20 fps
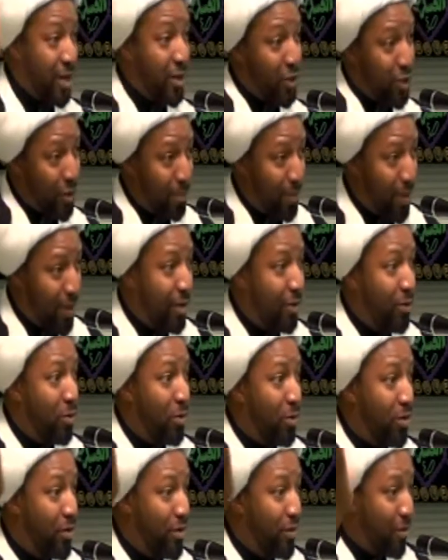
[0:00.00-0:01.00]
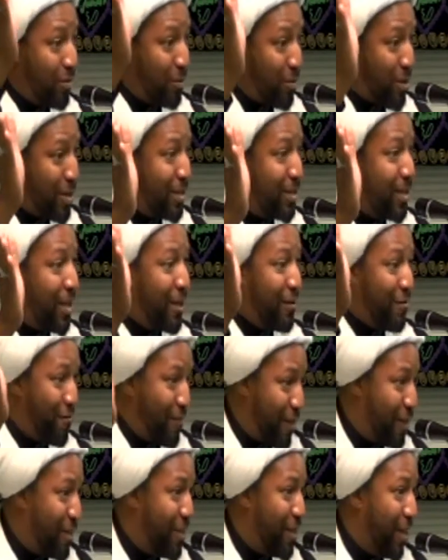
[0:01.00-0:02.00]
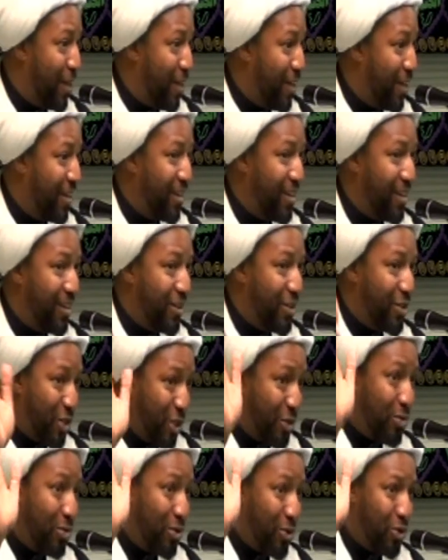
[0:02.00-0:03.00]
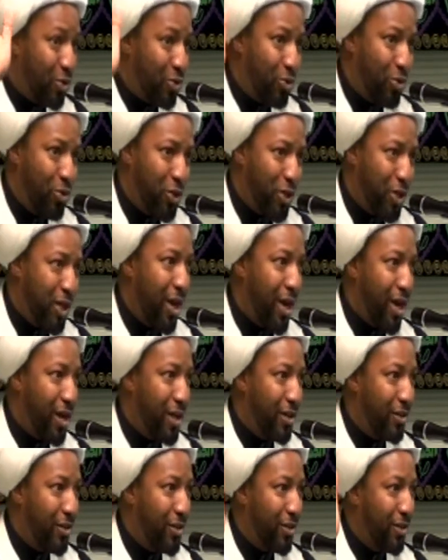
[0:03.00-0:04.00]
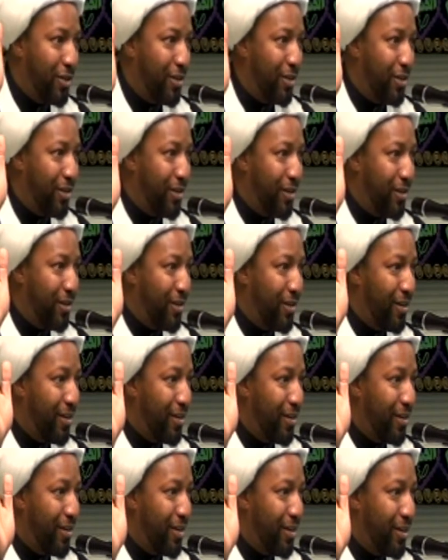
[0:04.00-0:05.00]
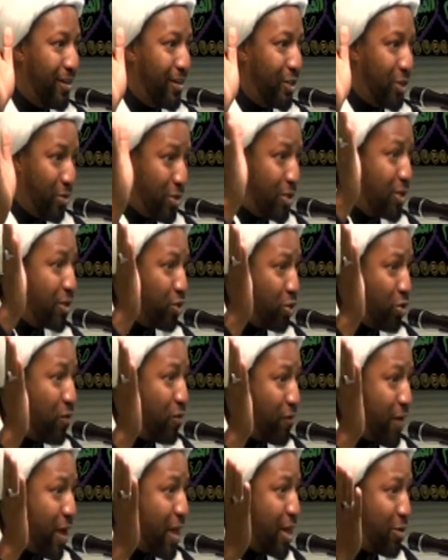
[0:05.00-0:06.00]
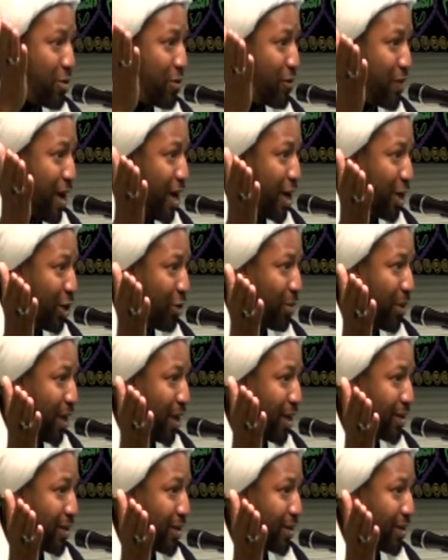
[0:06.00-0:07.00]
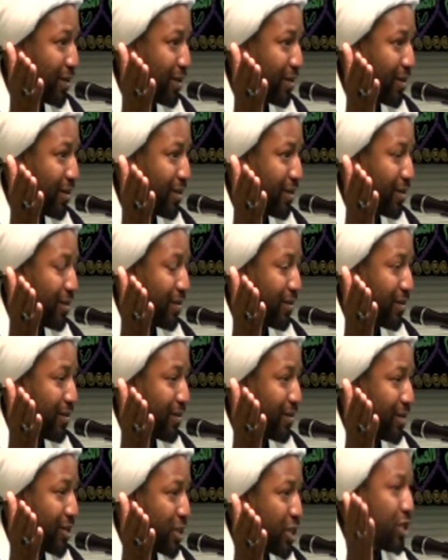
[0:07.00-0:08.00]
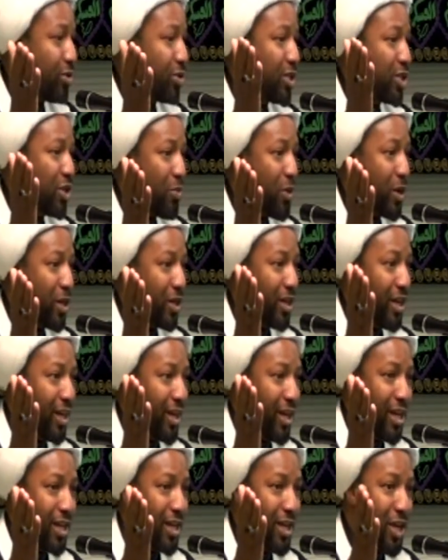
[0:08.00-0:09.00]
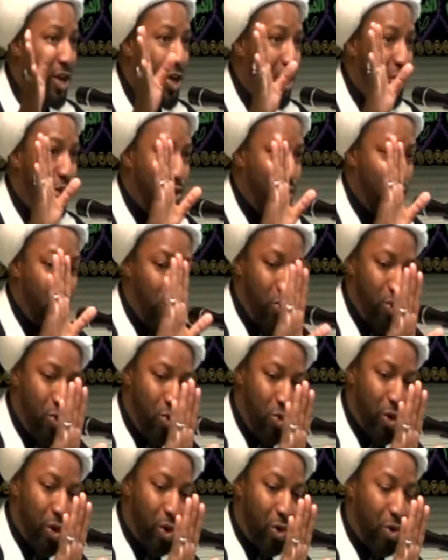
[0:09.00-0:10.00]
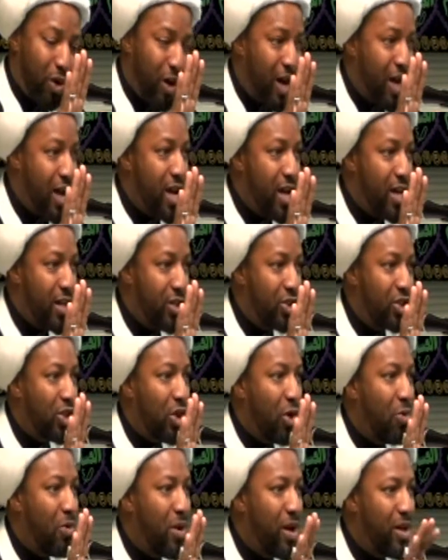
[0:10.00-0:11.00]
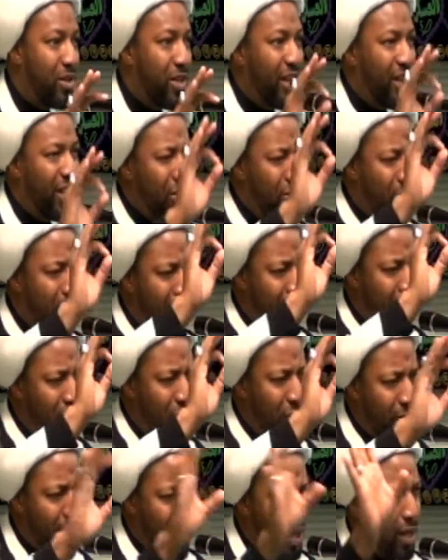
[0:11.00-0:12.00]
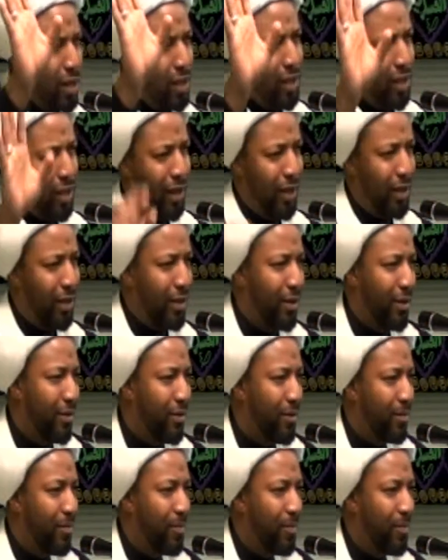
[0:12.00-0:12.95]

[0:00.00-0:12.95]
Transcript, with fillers: And that is to be one like Fidda. She was true Shia. She was a true follower of Ahlul Bayt. She was someone, again, she, who knew the Quran so well that you asked her anything.